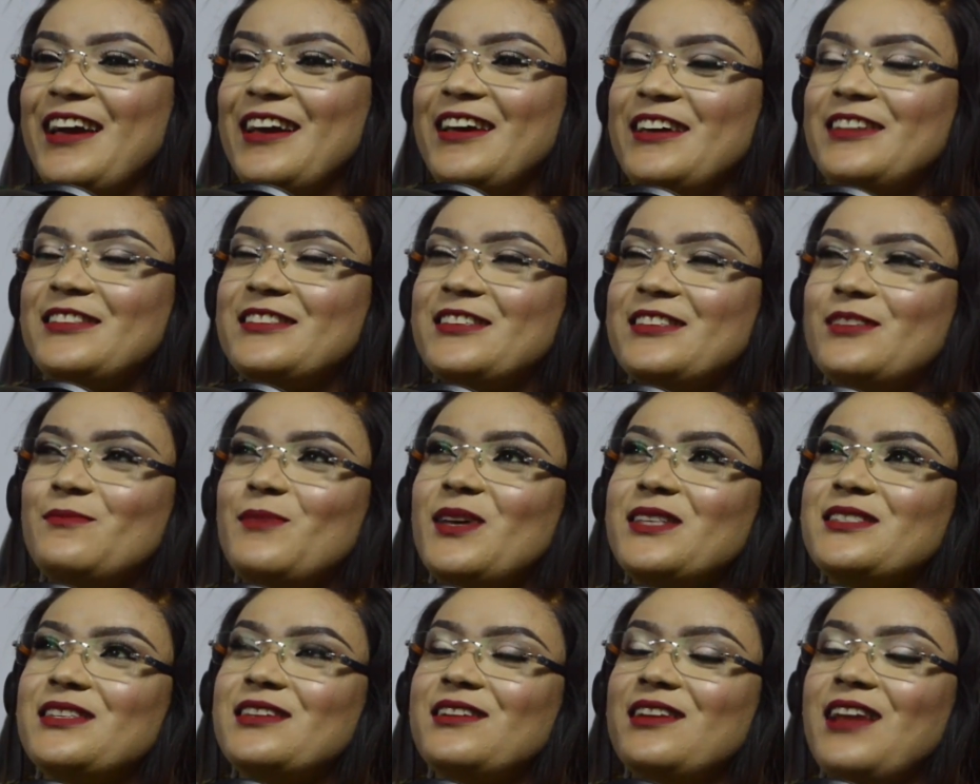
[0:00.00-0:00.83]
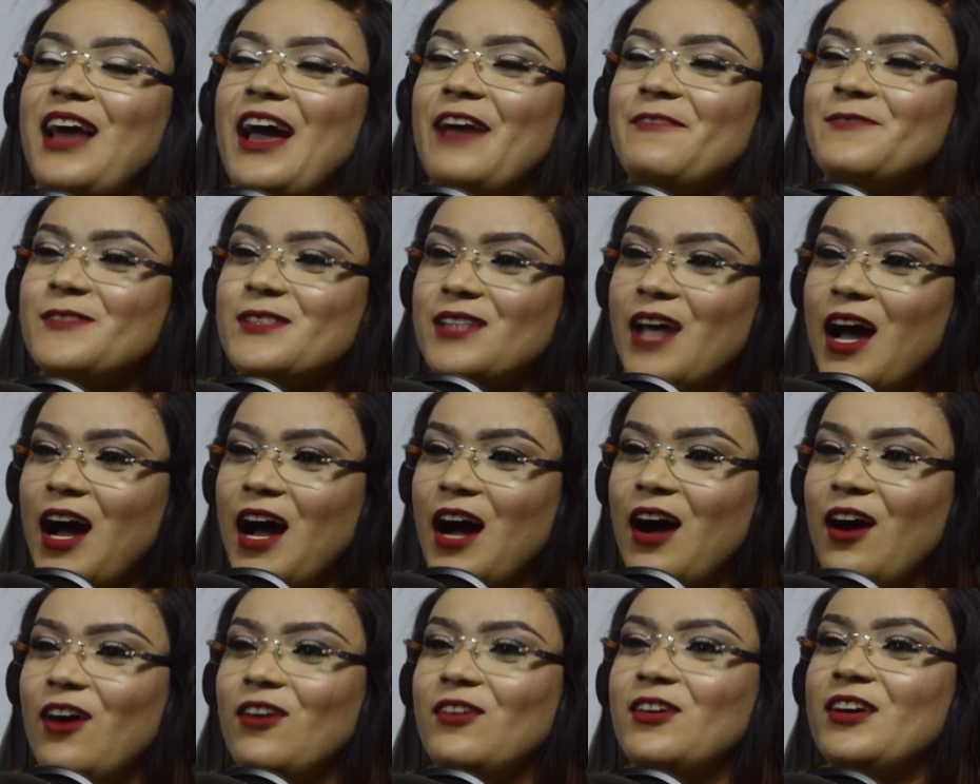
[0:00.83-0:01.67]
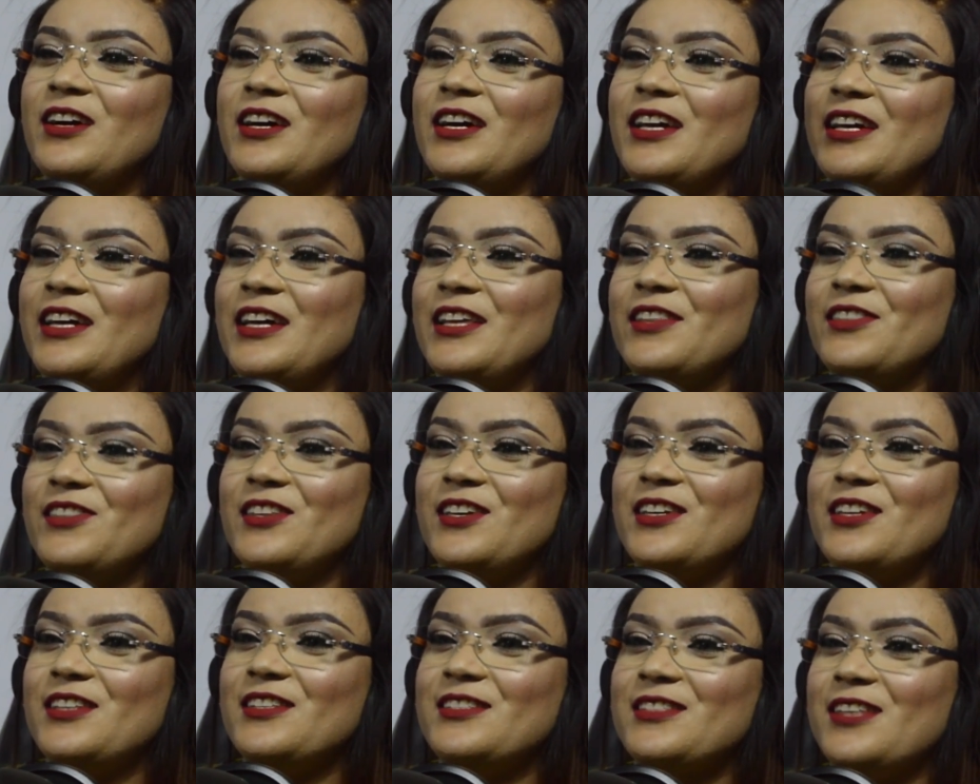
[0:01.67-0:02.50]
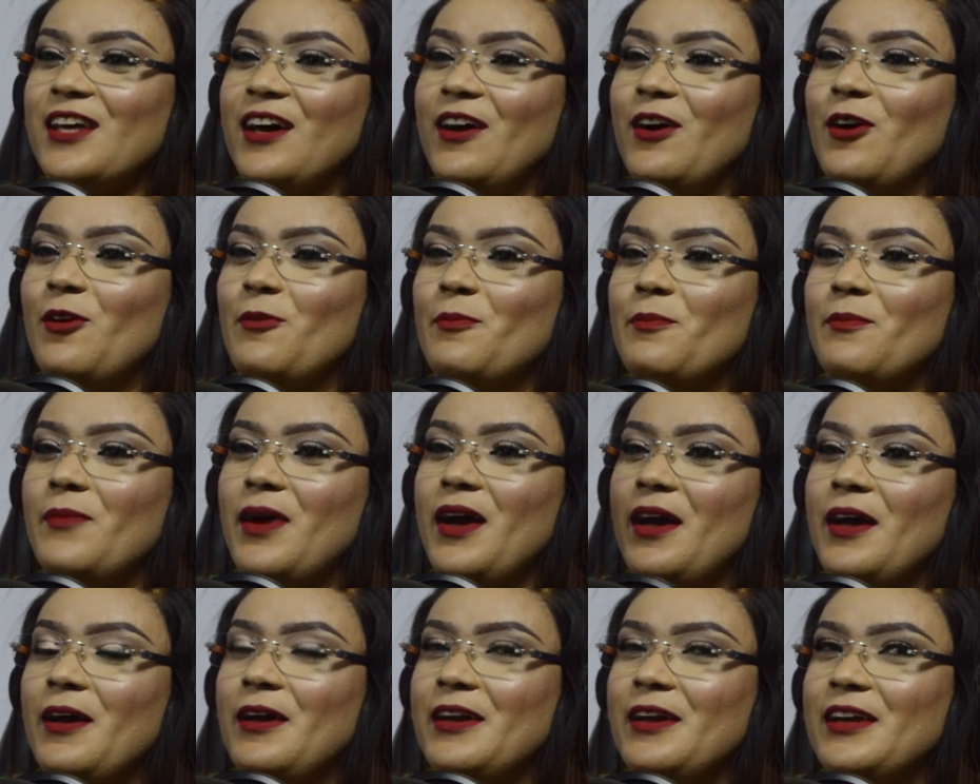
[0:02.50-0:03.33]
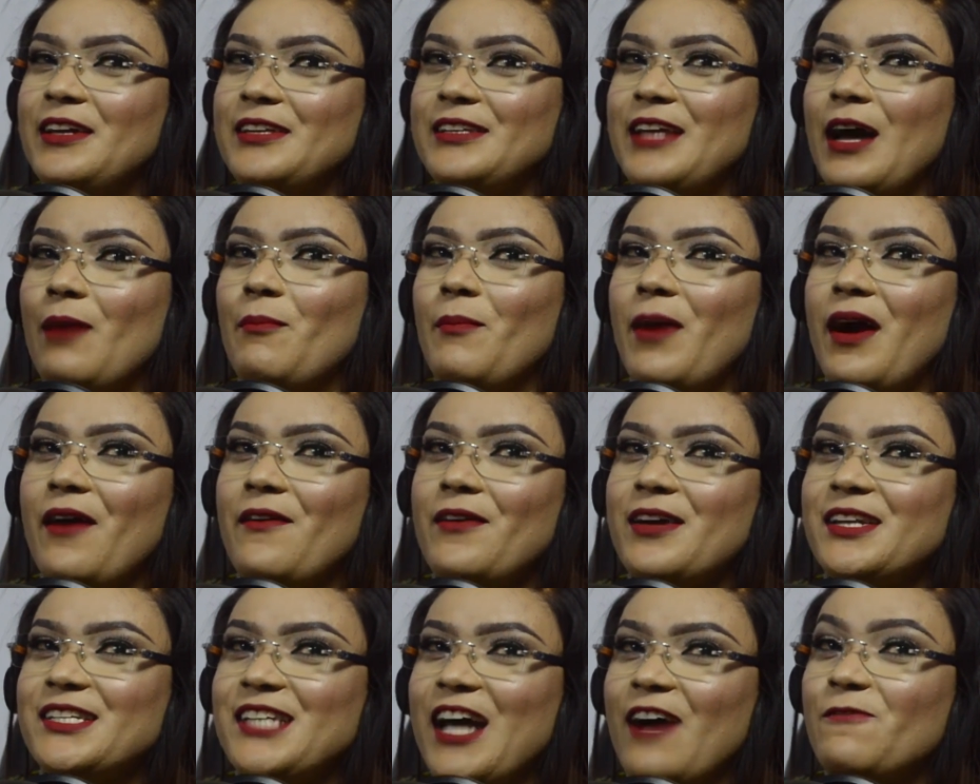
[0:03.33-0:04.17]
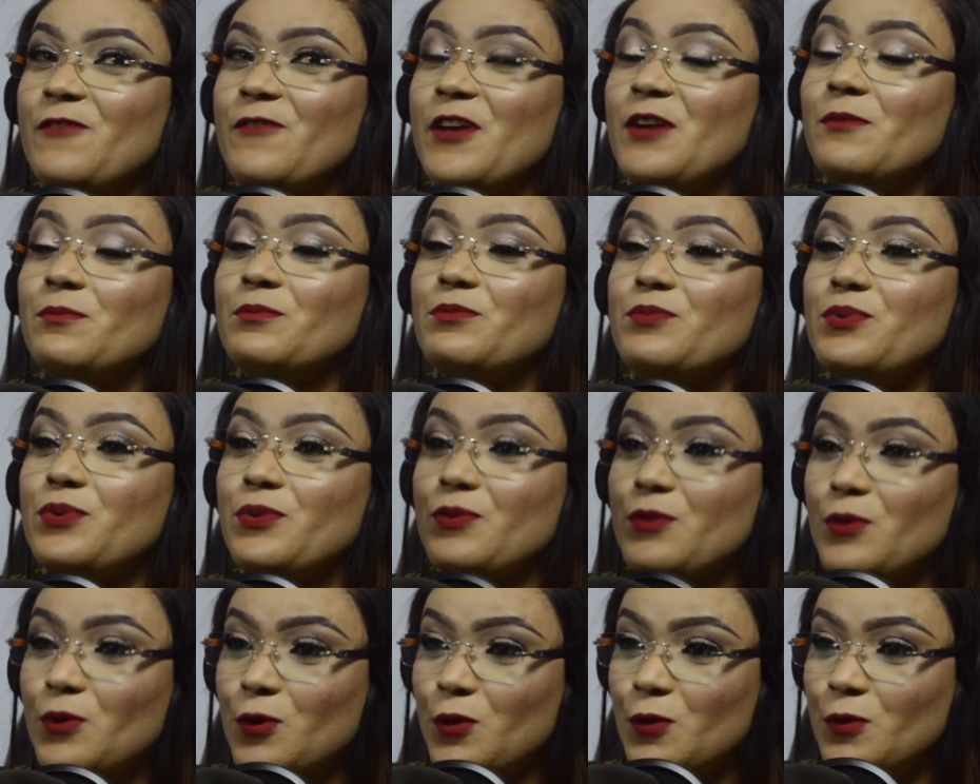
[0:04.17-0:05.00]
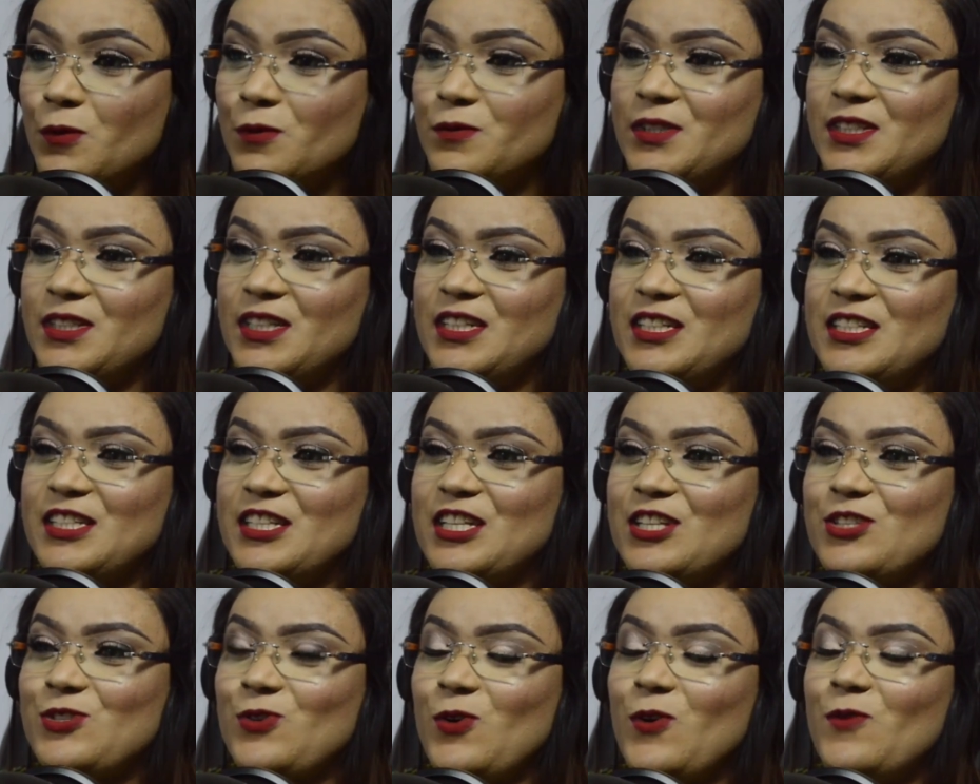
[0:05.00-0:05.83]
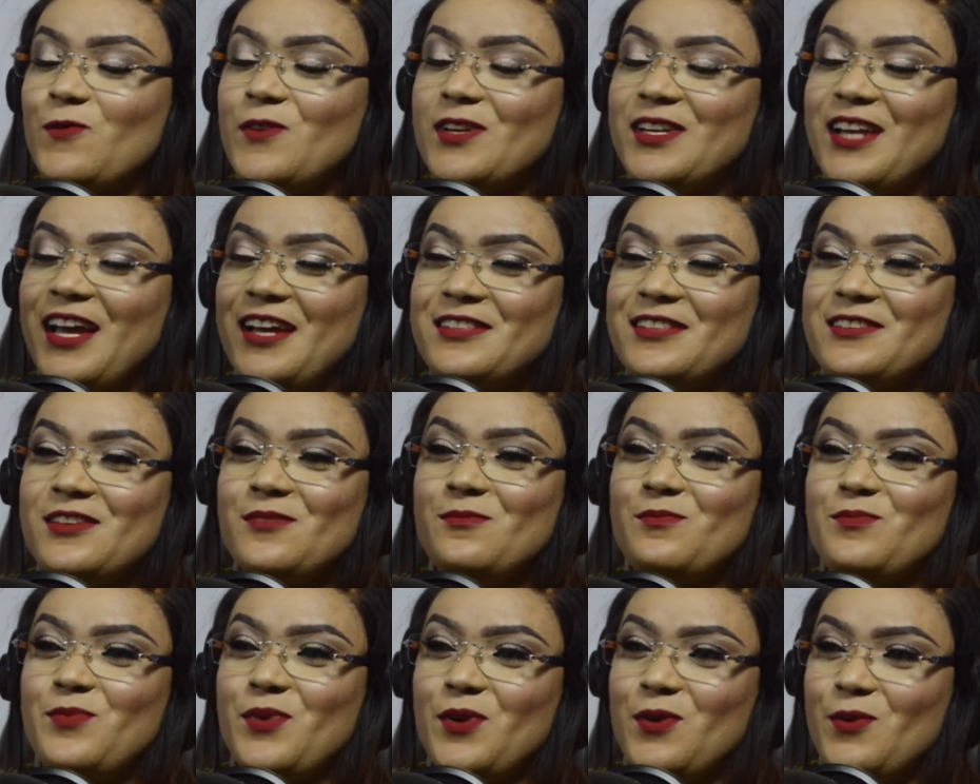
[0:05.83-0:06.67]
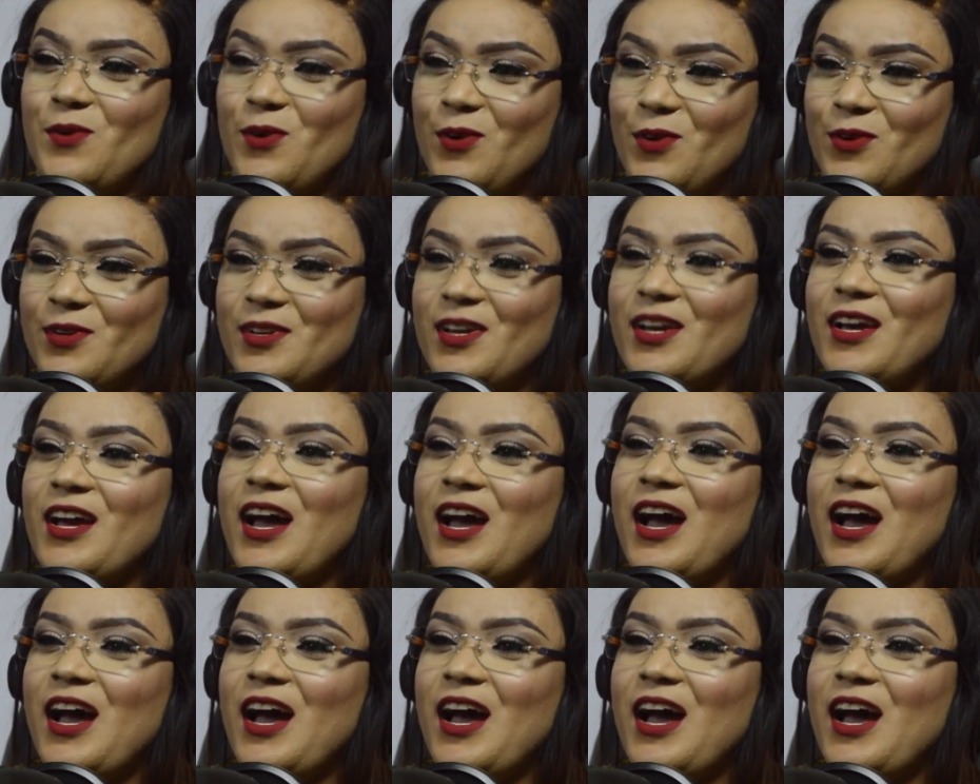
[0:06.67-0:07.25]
Intimacy lifestyle in this in their marriage have improved in this COVID-19 period.